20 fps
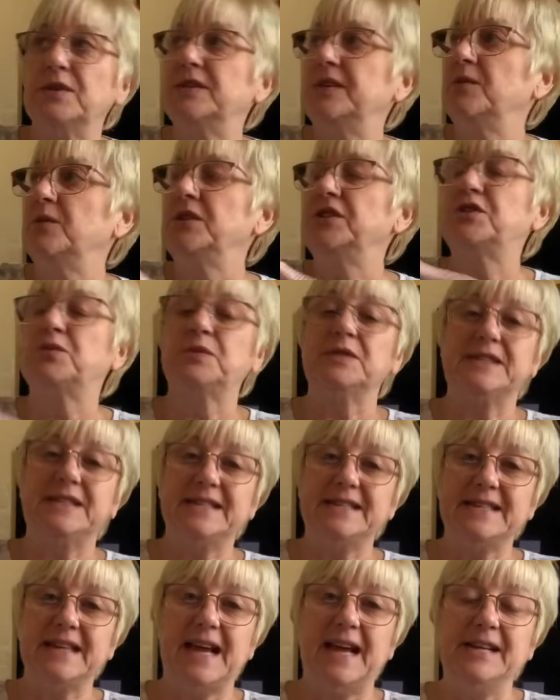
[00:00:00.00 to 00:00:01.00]
which was
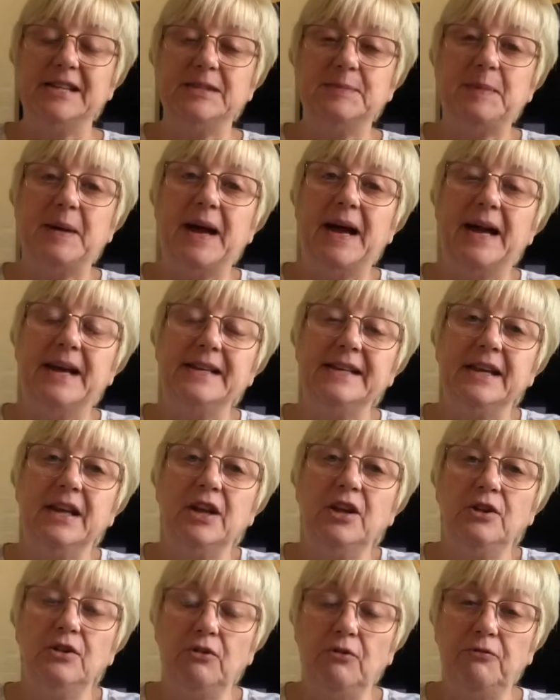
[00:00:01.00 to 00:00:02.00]
designed by
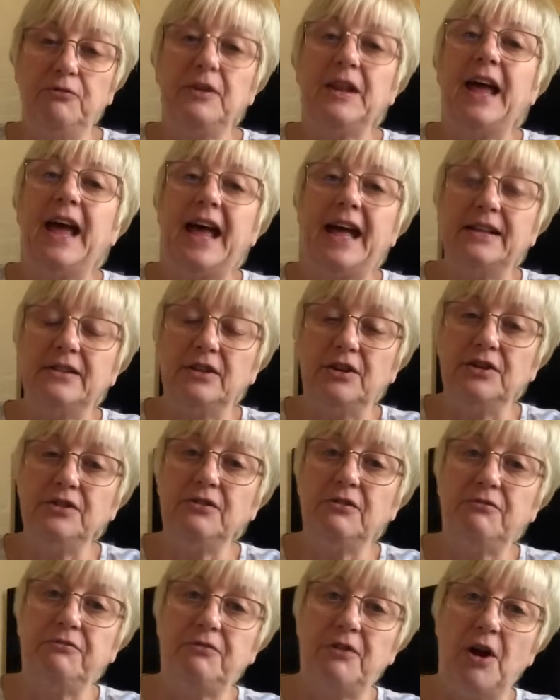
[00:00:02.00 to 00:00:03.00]
lovely
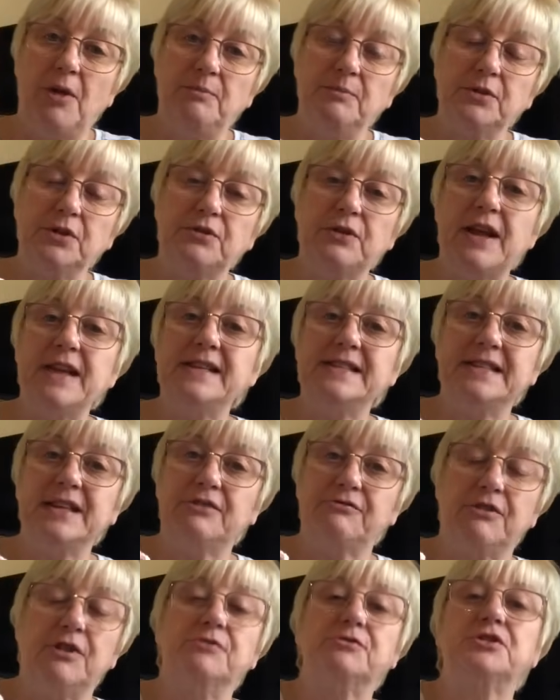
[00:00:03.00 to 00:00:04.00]
Helen from Crazy
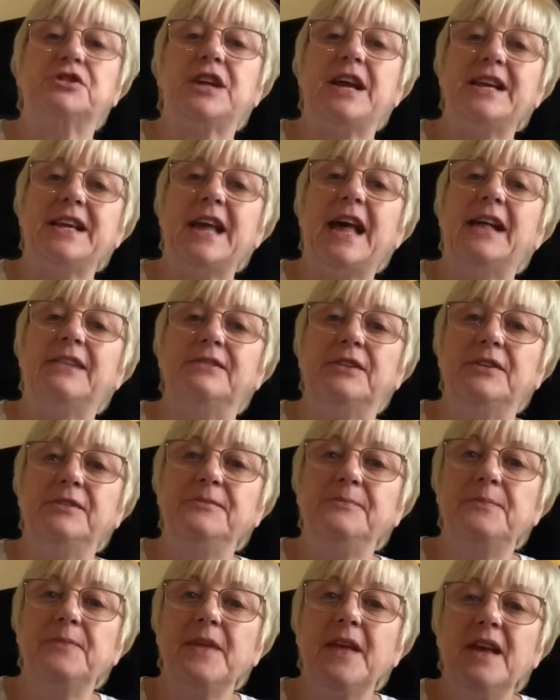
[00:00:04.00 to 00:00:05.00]
Crochet
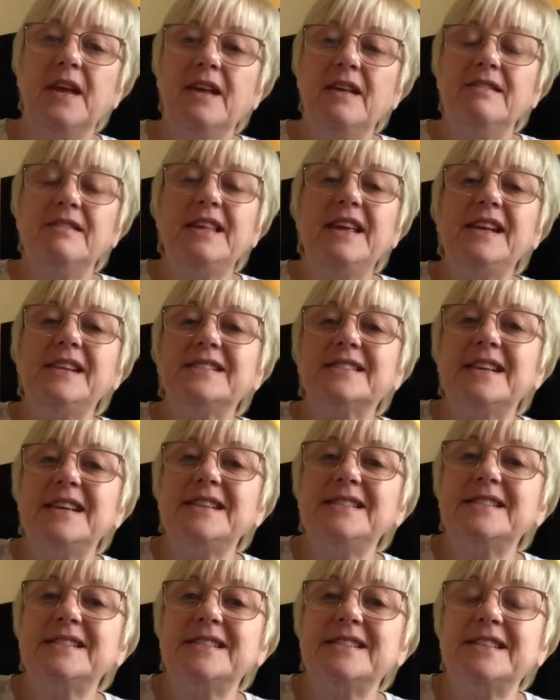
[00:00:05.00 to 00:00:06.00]
Helen. This
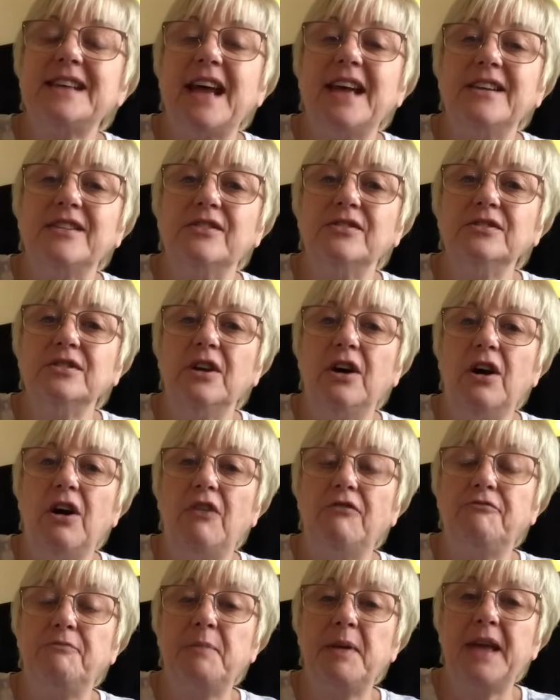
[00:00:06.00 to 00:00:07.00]
is the tail
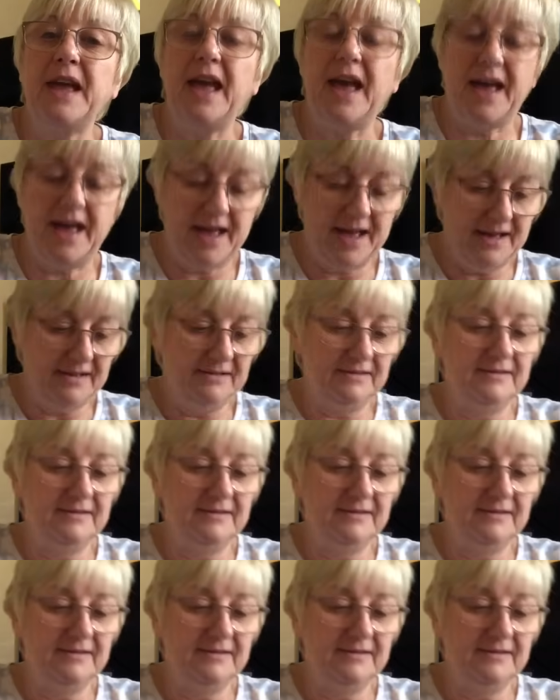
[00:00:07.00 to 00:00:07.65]
of Pierre,